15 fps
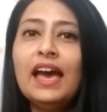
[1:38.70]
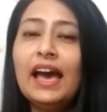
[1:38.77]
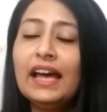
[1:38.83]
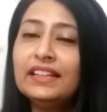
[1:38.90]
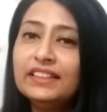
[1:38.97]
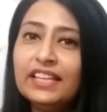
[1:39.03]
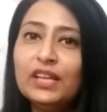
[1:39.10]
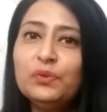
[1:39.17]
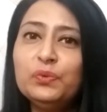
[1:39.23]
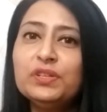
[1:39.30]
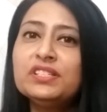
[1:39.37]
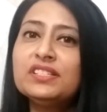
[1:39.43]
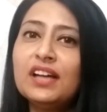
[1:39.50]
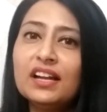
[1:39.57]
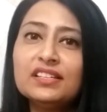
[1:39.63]
And then we
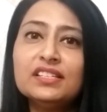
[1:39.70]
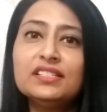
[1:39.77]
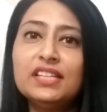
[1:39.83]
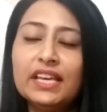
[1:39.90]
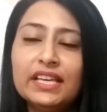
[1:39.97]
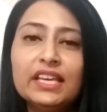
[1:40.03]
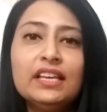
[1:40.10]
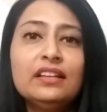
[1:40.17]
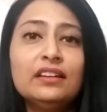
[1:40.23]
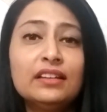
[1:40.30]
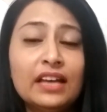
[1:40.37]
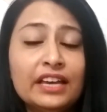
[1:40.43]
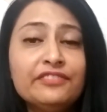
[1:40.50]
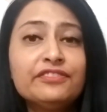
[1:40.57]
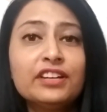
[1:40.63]
started taking
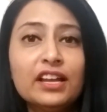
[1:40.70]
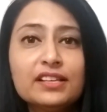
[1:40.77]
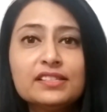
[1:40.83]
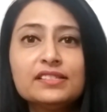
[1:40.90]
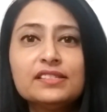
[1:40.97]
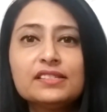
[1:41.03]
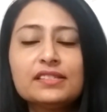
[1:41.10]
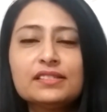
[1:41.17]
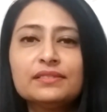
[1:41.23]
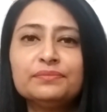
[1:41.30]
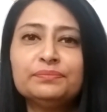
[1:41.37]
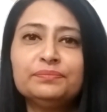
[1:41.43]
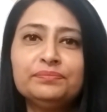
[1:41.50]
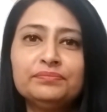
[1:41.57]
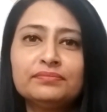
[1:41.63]
live classes.
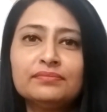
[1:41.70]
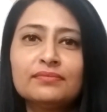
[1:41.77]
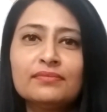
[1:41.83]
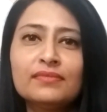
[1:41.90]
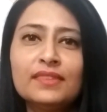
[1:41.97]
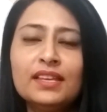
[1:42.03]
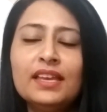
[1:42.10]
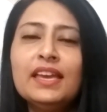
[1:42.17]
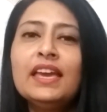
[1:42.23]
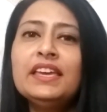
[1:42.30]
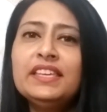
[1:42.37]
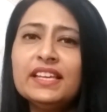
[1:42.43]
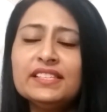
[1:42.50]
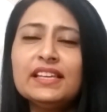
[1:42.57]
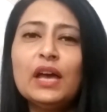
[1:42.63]

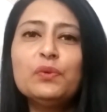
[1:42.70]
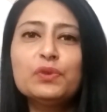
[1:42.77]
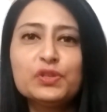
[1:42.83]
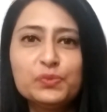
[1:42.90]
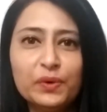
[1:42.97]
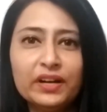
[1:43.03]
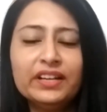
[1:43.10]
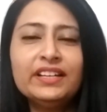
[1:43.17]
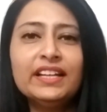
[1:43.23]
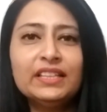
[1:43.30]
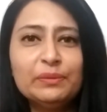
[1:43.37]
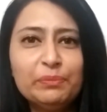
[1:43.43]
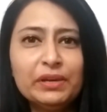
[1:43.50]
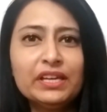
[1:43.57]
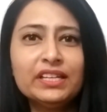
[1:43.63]
Yes, I was worried at the
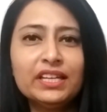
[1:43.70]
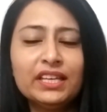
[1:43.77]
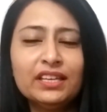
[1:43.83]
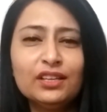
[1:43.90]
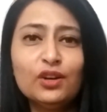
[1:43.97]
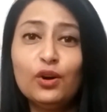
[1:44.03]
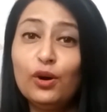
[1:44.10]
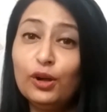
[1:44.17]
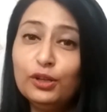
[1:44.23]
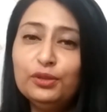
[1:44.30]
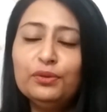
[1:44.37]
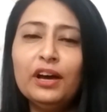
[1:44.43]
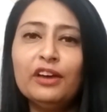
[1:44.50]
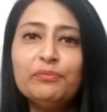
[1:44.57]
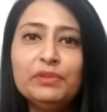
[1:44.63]
beginning,
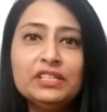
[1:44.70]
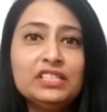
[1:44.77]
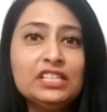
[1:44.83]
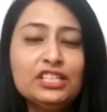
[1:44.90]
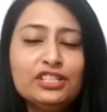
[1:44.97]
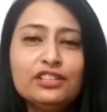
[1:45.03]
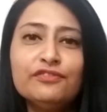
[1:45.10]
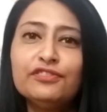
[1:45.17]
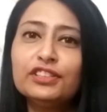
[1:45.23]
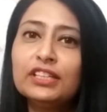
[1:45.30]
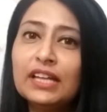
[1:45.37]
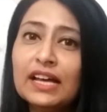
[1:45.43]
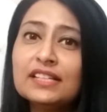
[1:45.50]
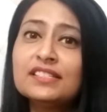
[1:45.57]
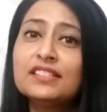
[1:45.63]
although I've been teaching for the
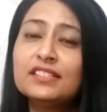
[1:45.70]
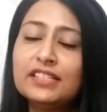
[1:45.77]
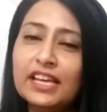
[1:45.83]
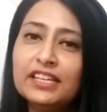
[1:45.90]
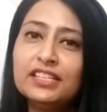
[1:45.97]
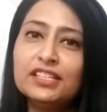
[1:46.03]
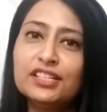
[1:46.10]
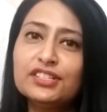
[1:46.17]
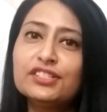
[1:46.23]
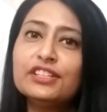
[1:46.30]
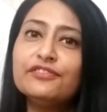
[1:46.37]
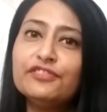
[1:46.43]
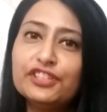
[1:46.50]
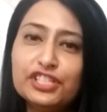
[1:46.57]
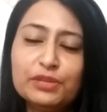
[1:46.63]
last 10 years in
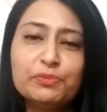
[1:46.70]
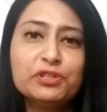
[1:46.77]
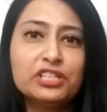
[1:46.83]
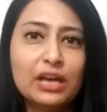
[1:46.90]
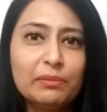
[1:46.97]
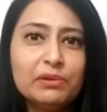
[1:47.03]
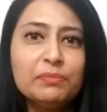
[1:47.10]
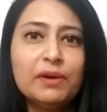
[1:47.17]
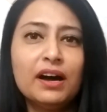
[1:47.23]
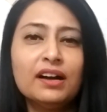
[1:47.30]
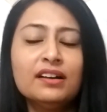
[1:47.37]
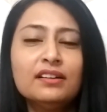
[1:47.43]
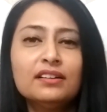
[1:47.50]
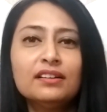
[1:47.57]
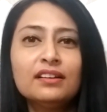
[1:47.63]
FIITJEE Punjabi
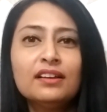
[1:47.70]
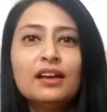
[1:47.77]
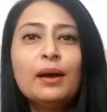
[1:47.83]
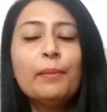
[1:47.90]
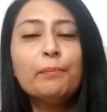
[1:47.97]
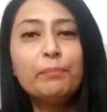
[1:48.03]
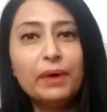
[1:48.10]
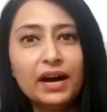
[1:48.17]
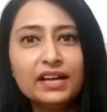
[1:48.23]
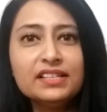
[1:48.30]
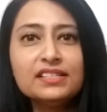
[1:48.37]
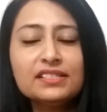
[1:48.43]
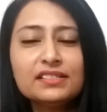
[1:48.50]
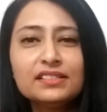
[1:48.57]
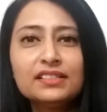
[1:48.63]
Bagh,
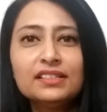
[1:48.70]
but